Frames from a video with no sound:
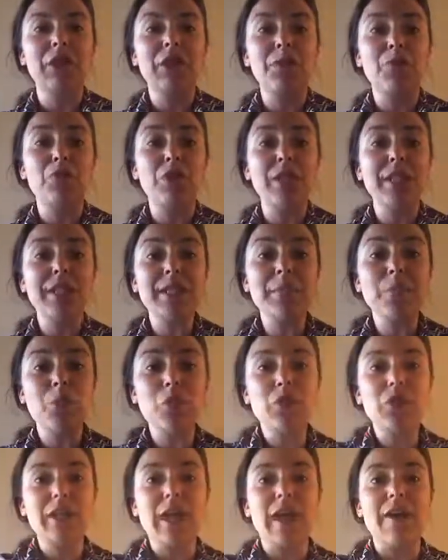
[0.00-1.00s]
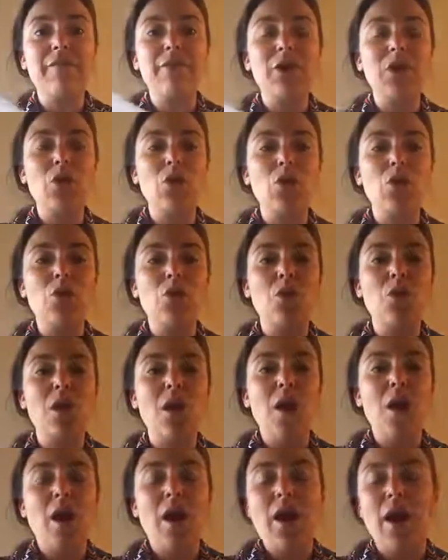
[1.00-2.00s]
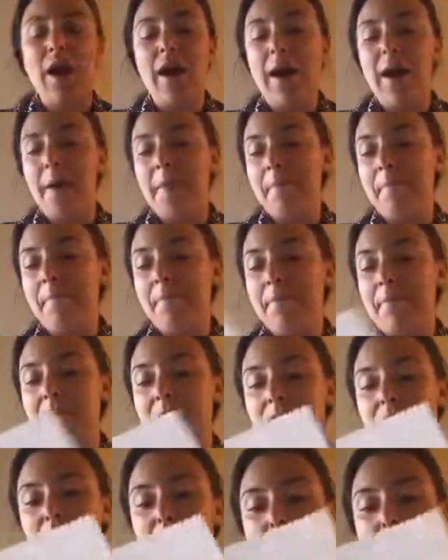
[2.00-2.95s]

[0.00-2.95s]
principles? Have you do